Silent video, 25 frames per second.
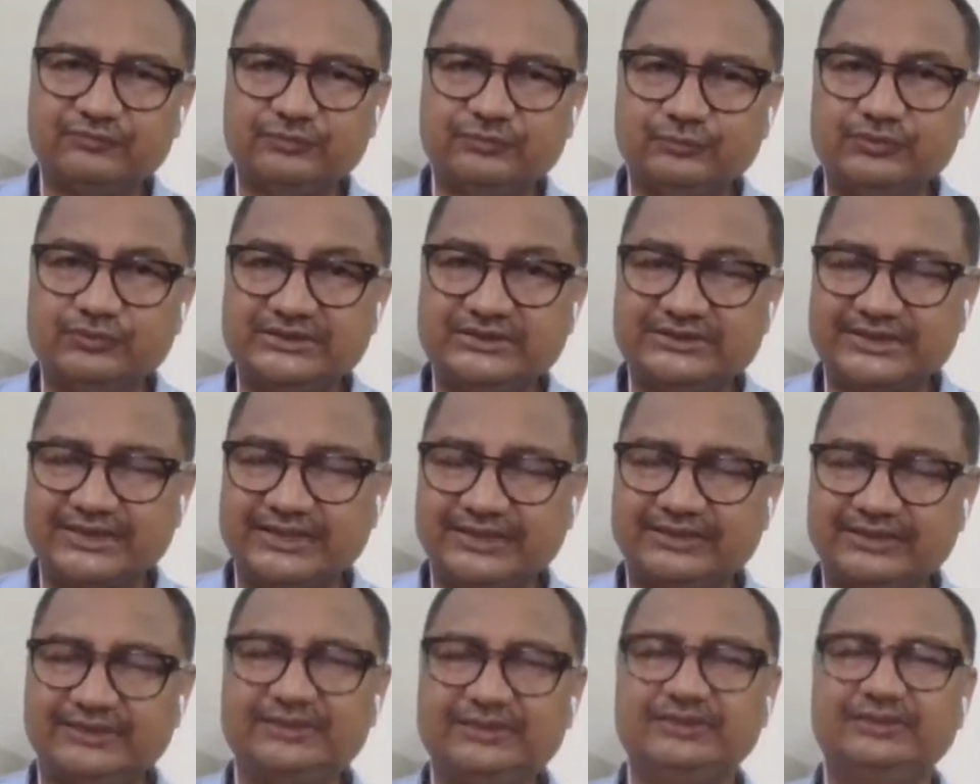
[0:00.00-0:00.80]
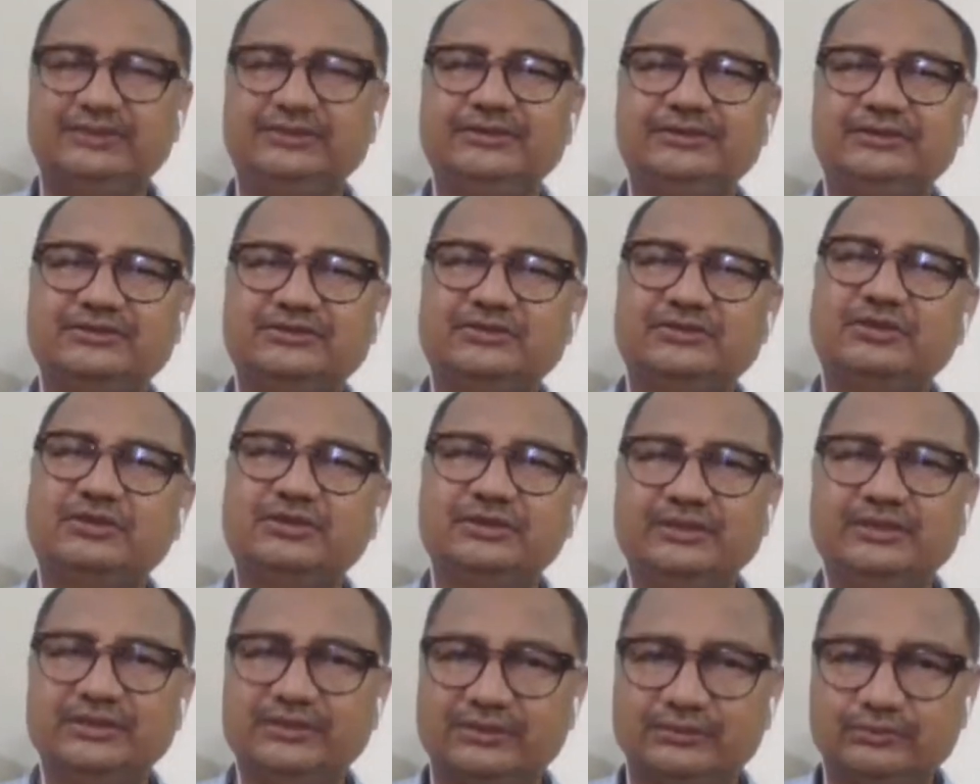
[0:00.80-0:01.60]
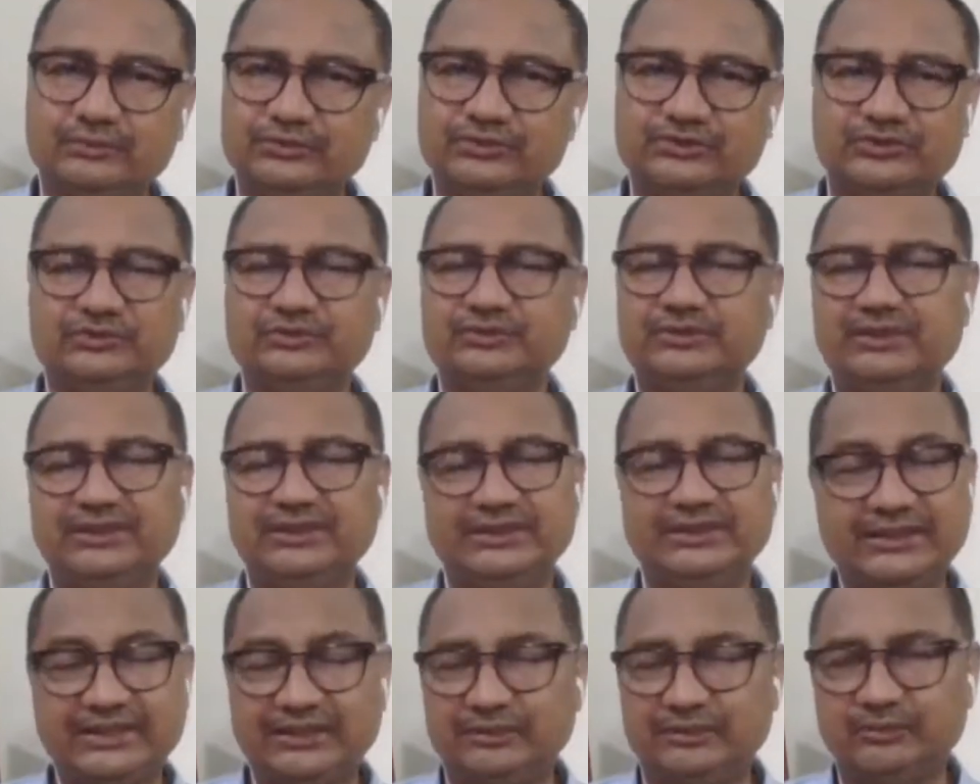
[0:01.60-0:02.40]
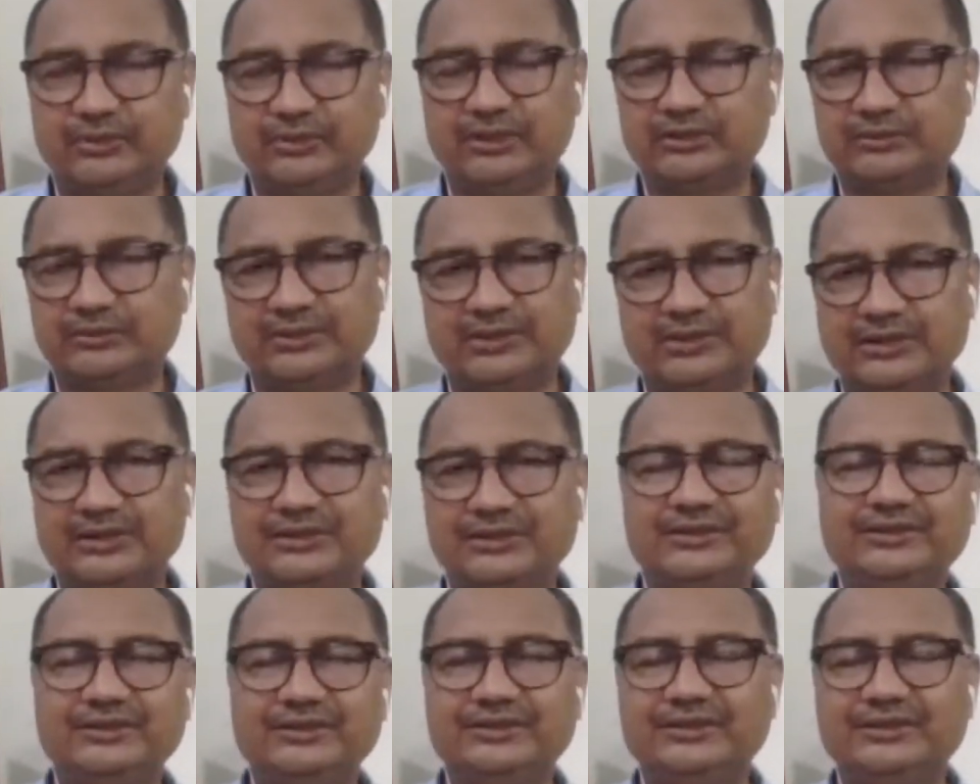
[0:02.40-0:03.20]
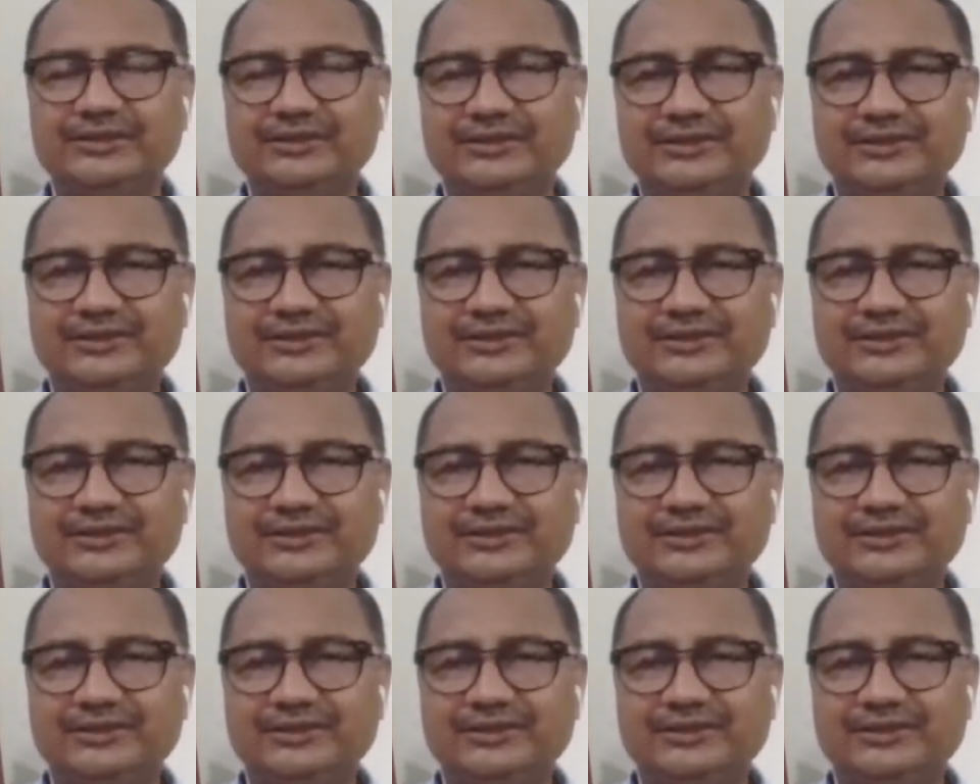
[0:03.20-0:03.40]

to disagree is not there, which again Mahatma Gandhi